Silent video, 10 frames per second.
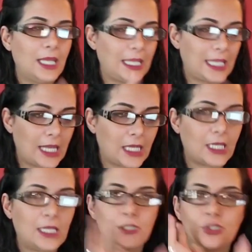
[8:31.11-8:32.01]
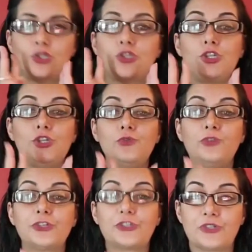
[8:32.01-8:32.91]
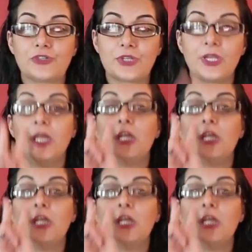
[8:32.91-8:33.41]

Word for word: Again, just two verses.